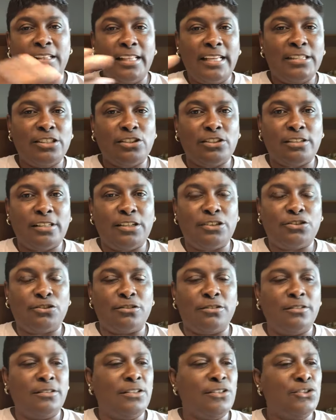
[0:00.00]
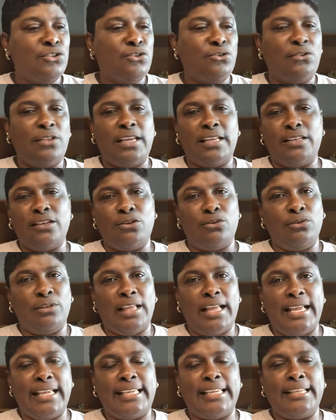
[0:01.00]
legislature. So they don't
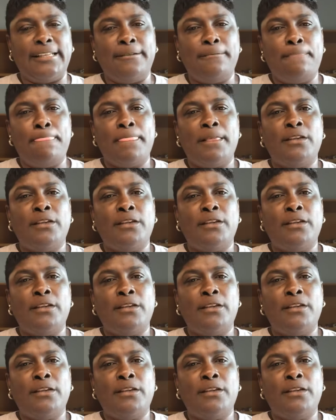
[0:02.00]
like it.